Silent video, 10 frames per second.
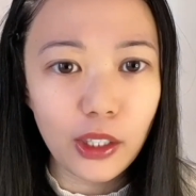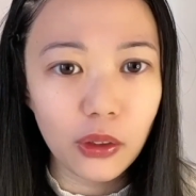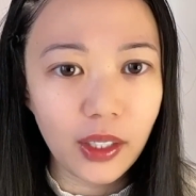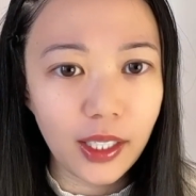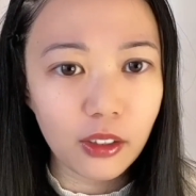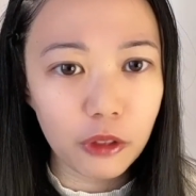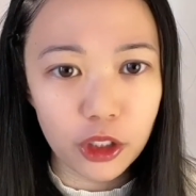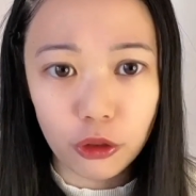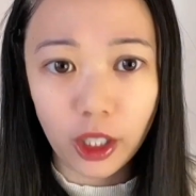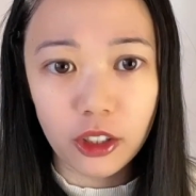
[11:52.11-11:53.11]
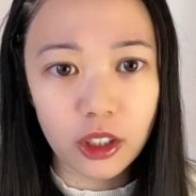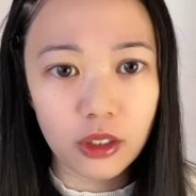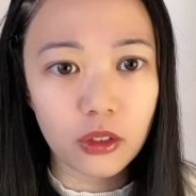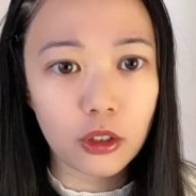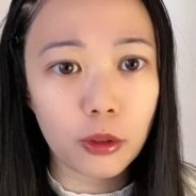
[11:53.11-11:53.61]
and you need
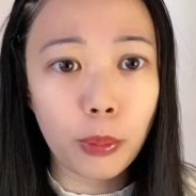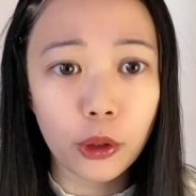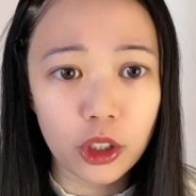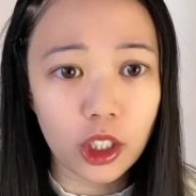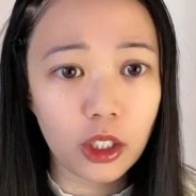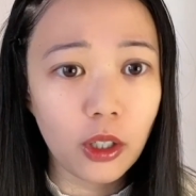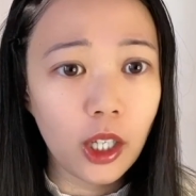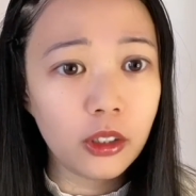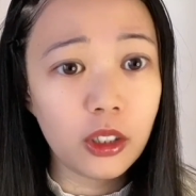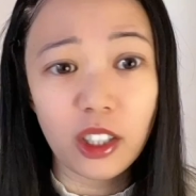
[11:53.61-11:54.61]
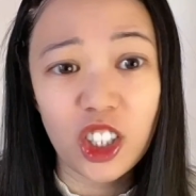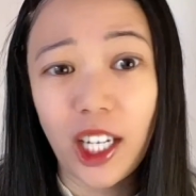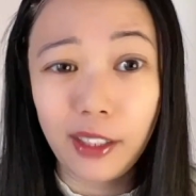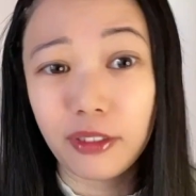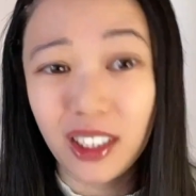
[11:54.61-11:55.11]
restrictions to push you to
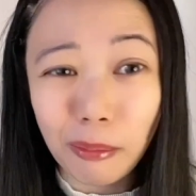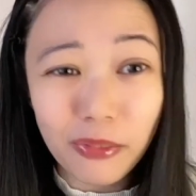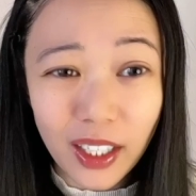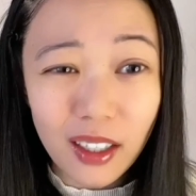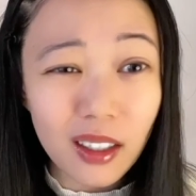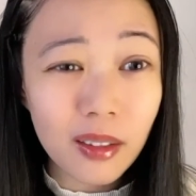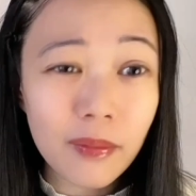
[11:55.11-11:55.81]
achieve something?